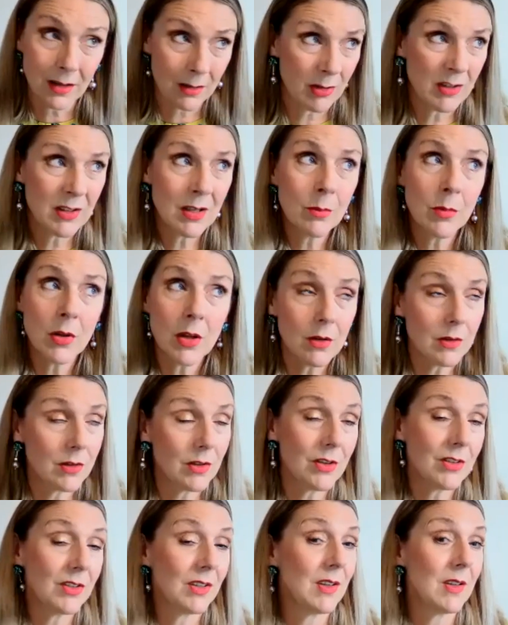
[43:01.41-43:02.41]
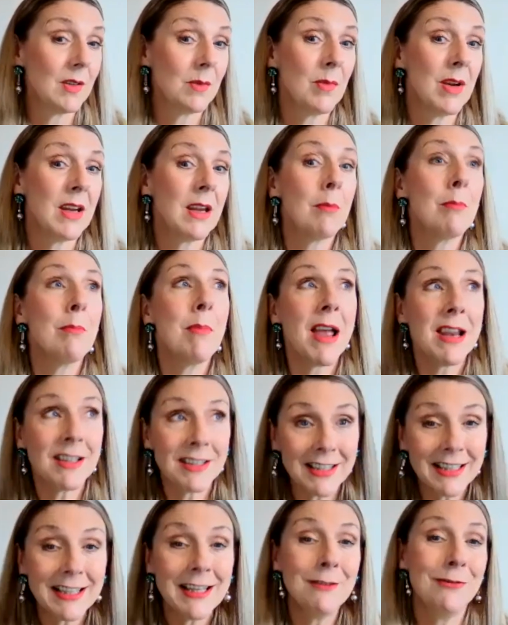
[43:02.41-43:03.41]
Some of those artists make a
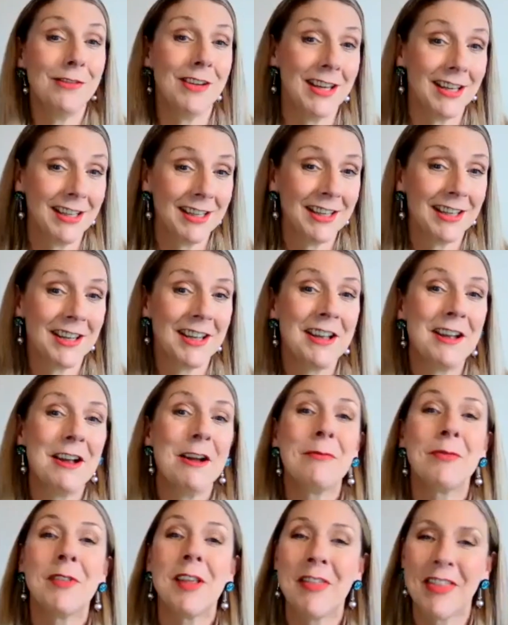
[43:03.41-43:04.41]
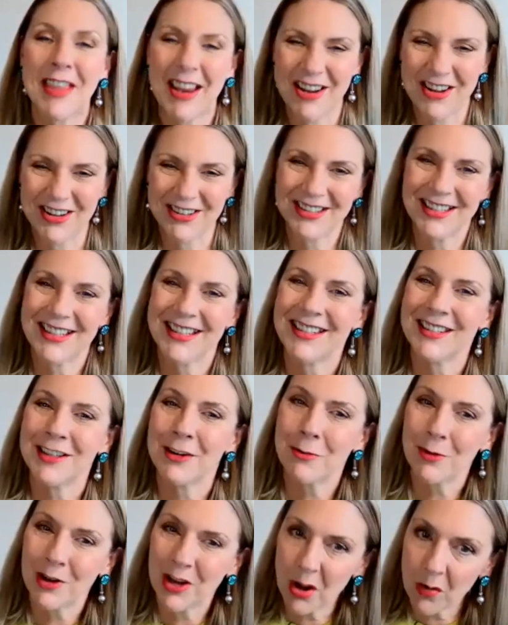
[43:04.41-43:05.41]
better living than the artists
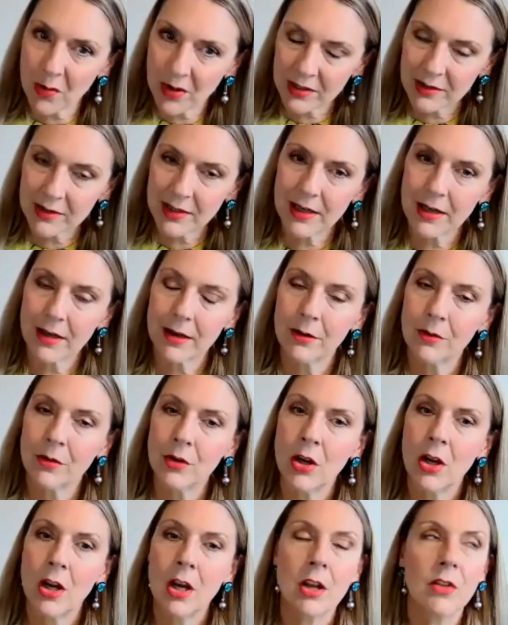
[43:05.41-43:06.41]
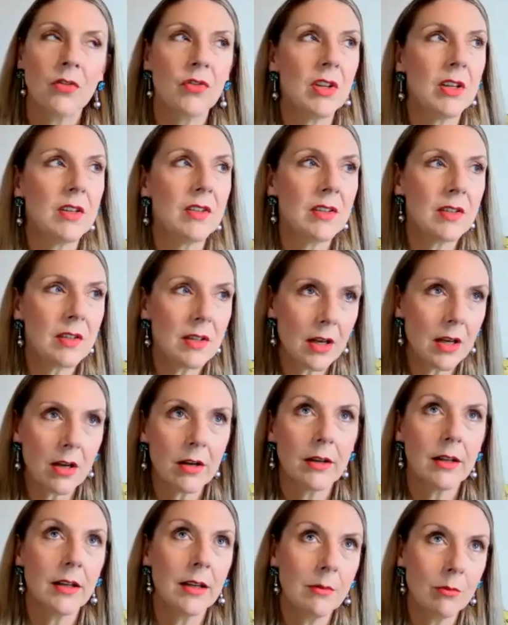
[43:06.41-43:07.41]
who are going down this
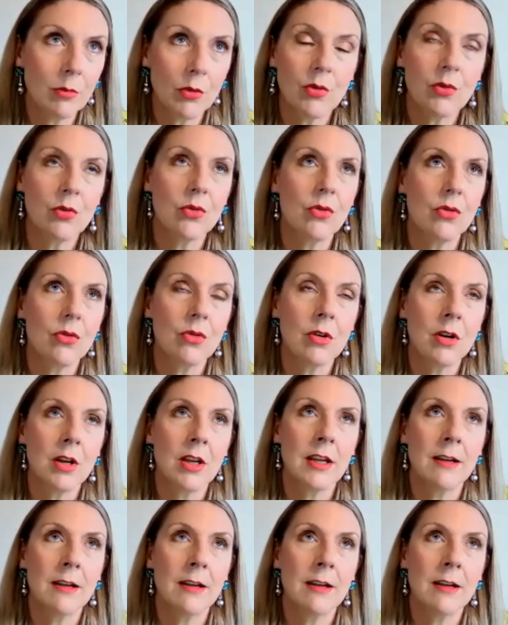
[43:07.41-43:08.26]
slightly more